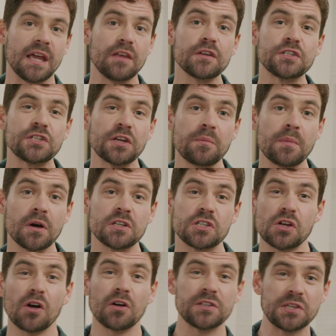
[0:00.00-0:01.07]
Either too
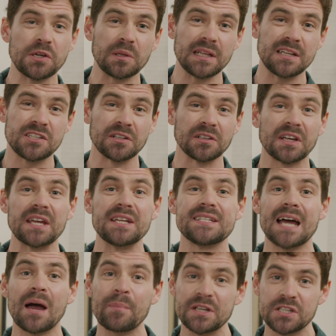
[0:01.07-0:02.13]
much or too little can
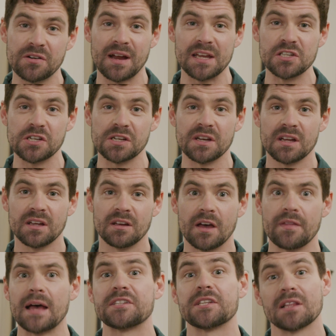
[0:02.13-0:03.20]
damage your engine,
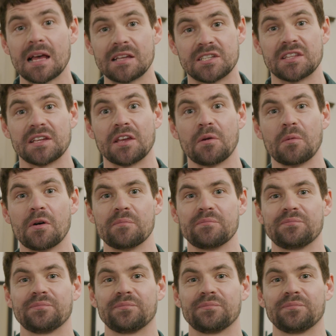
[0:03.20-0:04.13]
and that's the last thing you want.